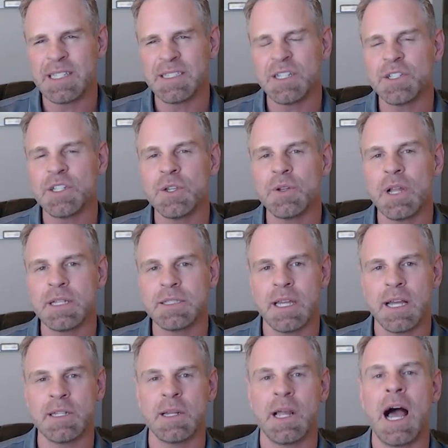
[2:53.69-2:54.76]
essentially utilize the
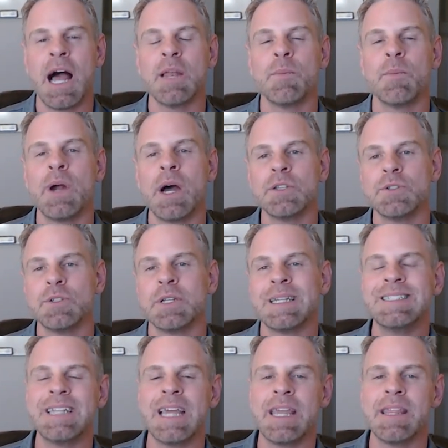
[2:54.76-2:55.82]
Island browser to
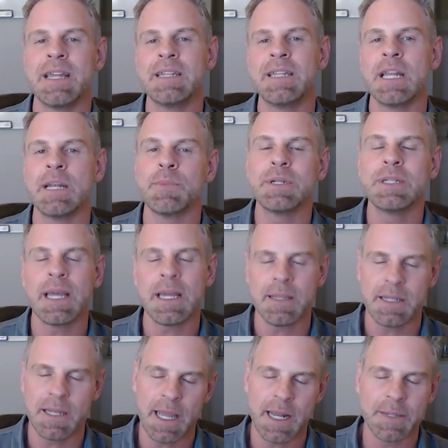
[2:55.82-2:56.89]
contain that data, protect the
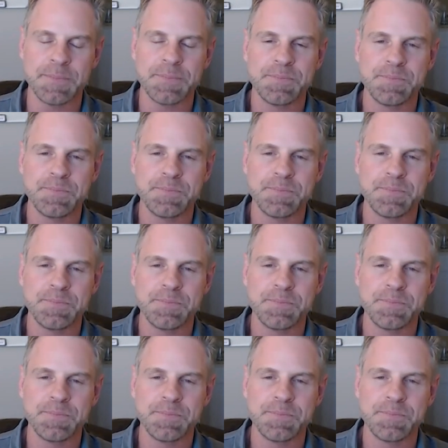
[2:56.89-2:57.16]
data.